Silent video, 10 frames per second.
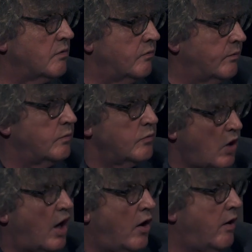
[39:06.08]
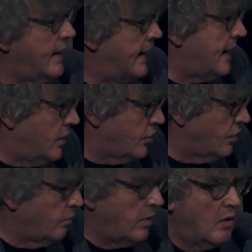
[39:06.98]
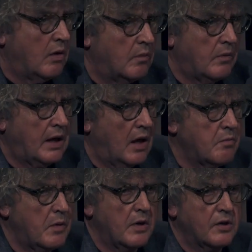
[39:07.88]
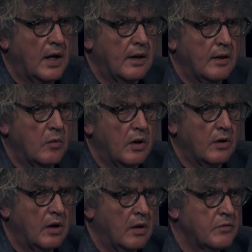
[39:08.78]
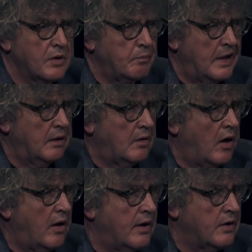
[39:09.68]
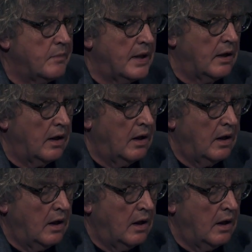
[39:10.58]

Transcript: an early-ish poem. I can't remember exactly where it comes, early to middle.